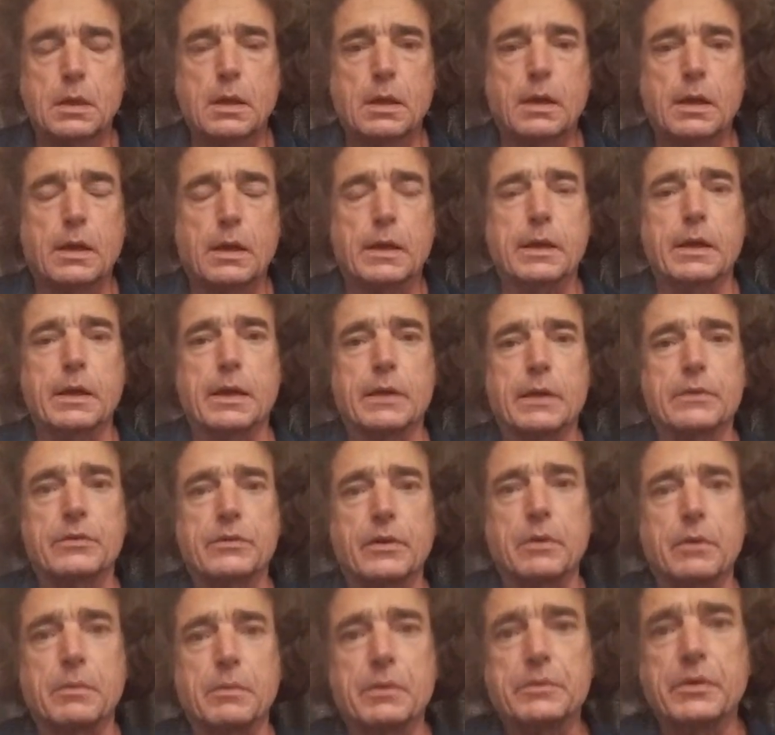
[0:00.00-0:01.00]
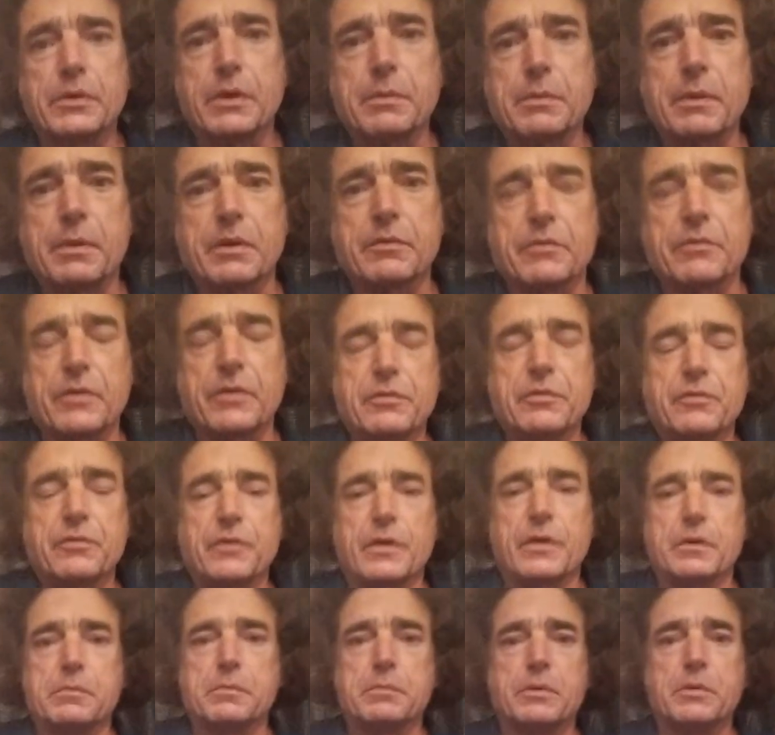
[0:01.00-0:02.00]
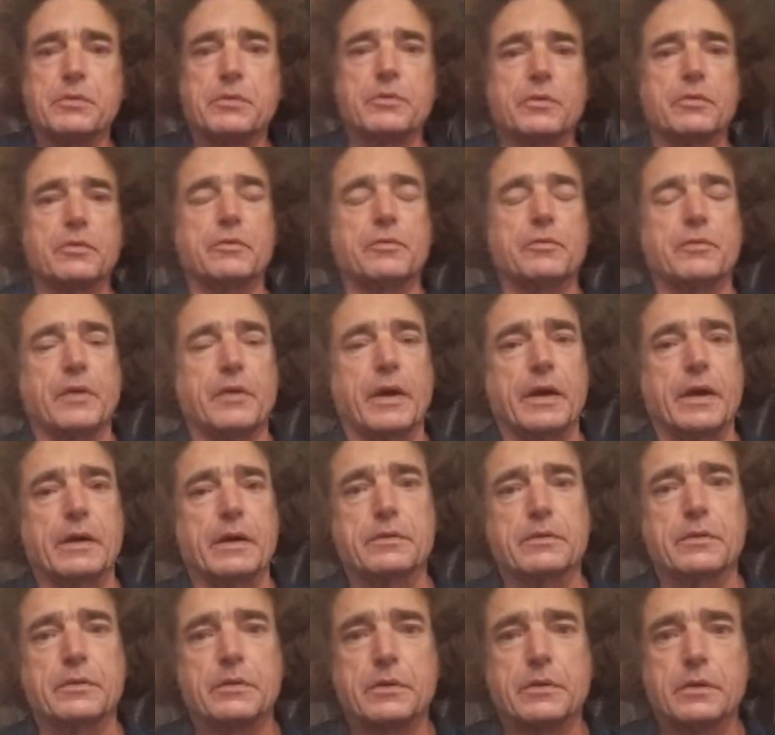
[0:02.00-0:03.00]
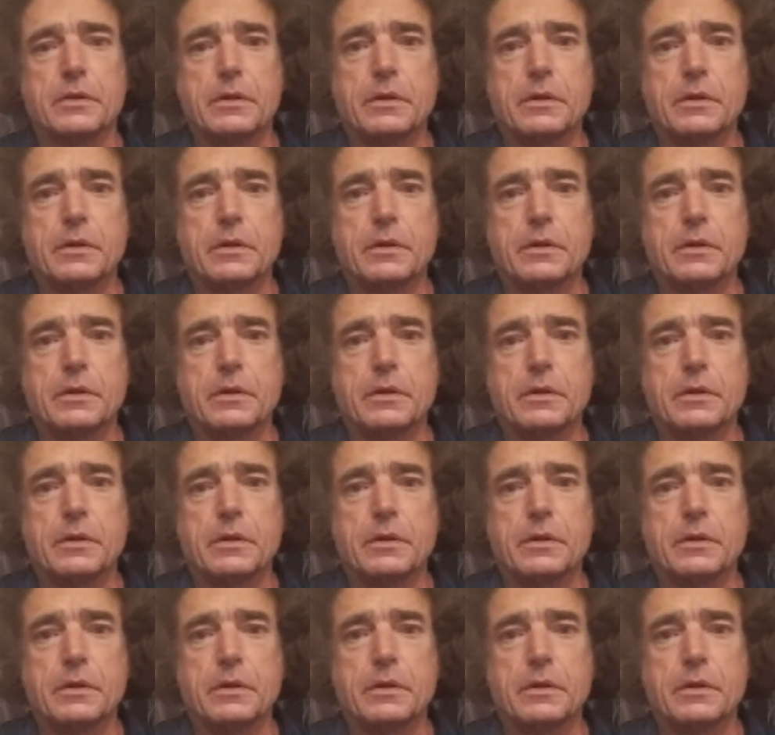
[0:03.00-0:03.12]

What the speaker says: Hi guys, I want to talk about a very fun musical fact